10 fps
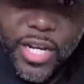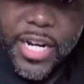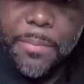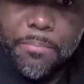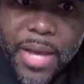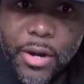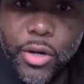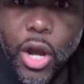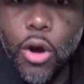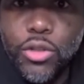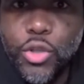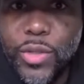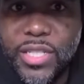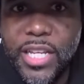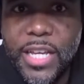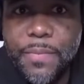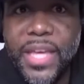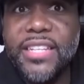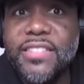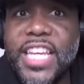it better. Gone to a team and
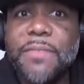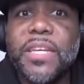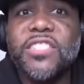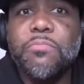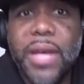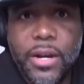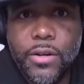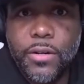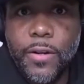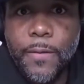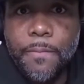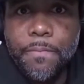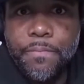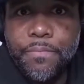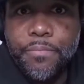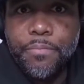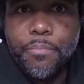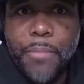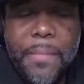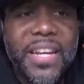his team gets better.
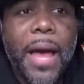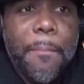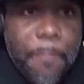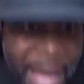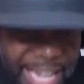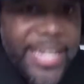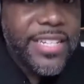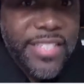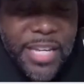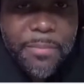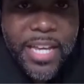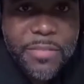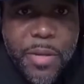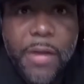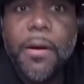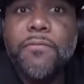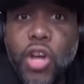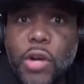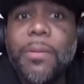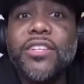Maybe not making his teammates better, but I'm
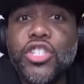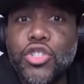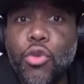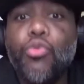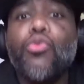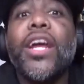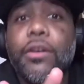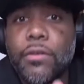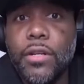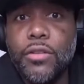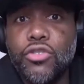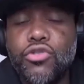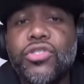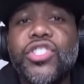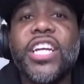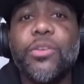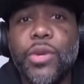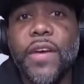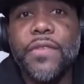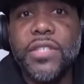talking about just a record, the trajectory
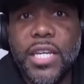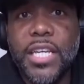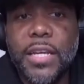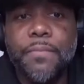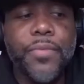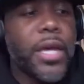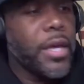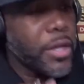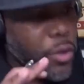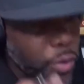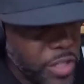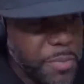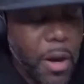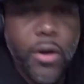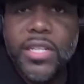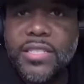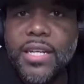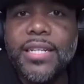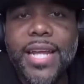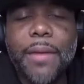of the team. Chris Paul has
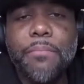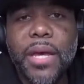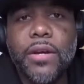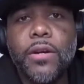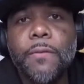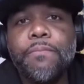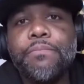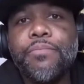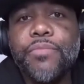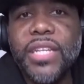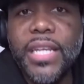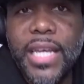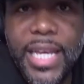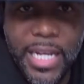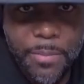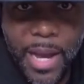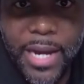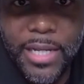done that better than anybody